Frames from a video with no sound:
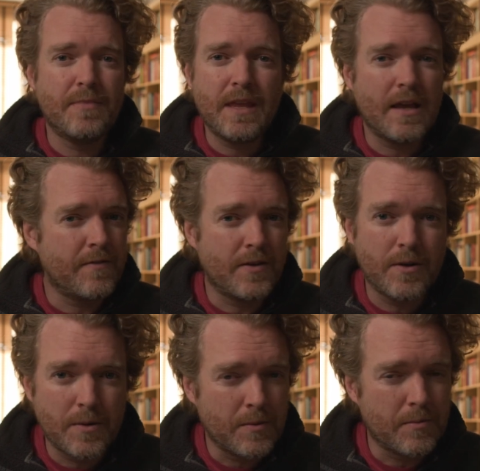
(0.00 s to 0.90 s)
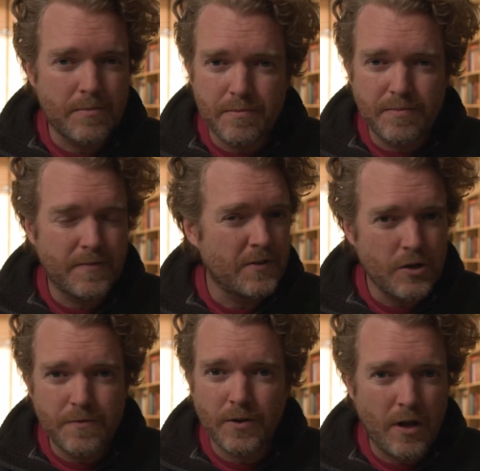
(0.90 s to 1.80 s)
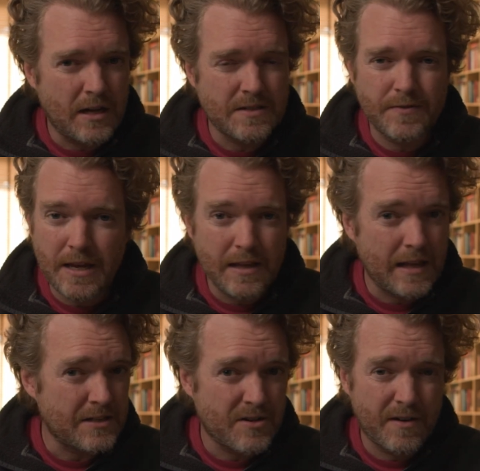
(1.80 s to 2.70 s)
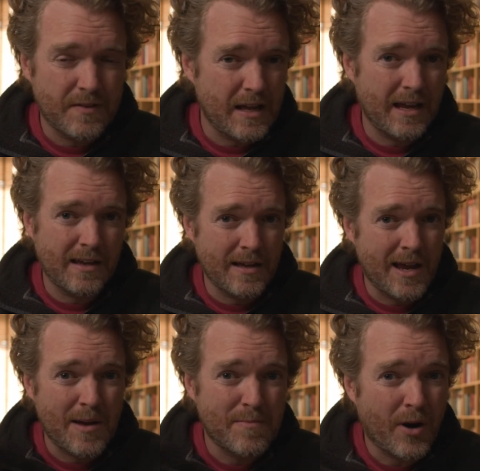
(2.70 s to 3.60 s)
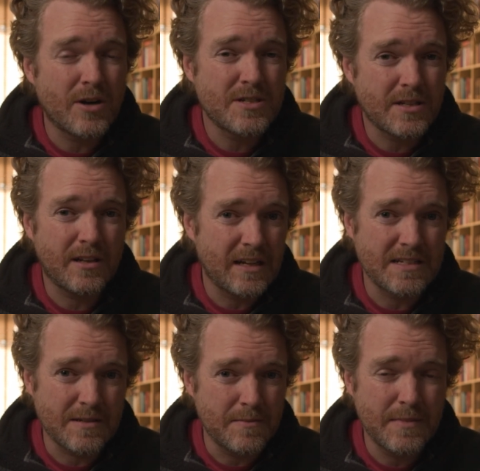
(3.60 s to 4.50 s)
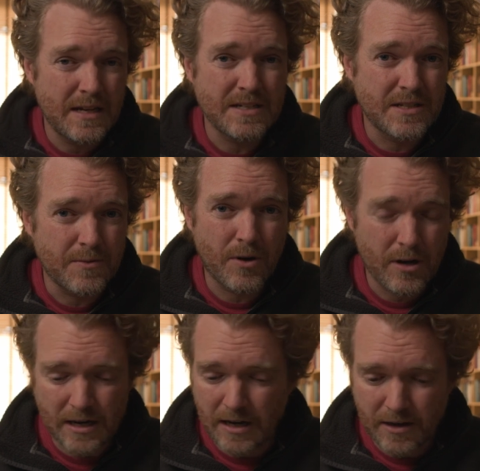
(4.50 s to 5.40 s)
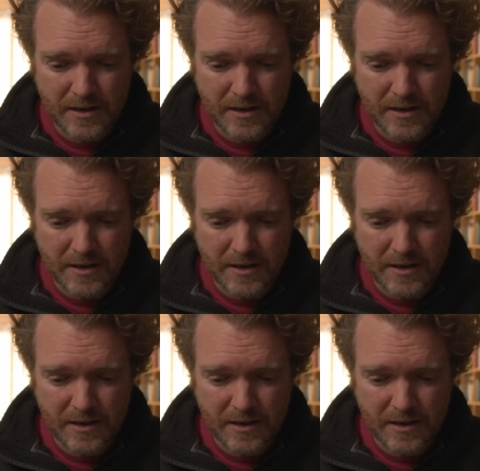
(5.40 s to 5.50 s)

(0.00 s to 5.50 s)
if you do philosophy and that sort of thing, personalism is the word here.